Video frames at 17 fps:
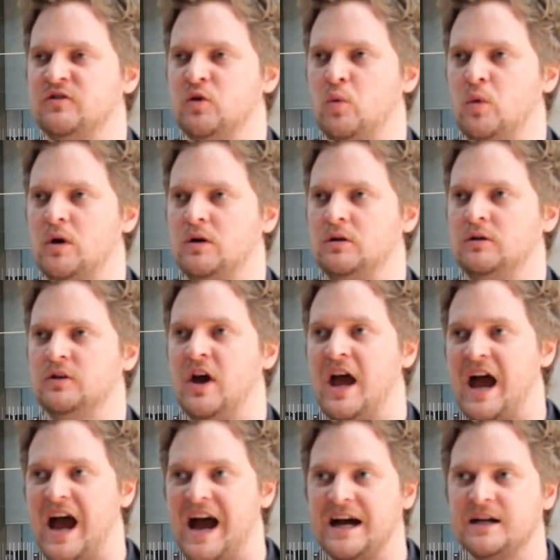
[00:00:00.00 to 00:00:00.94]
world
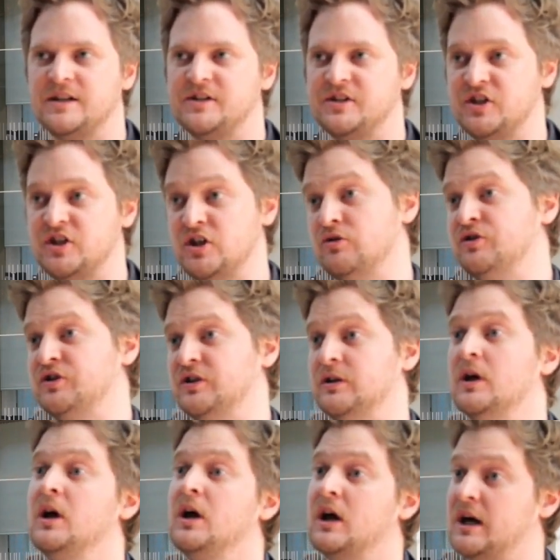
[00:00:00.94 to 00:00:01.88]
as Newton
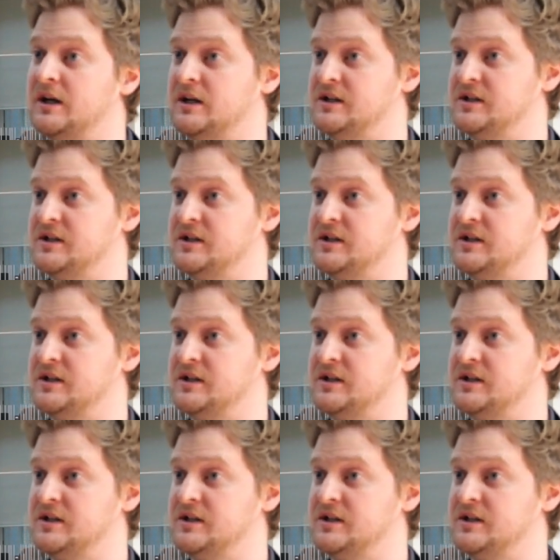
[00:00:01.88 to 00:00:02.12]
and his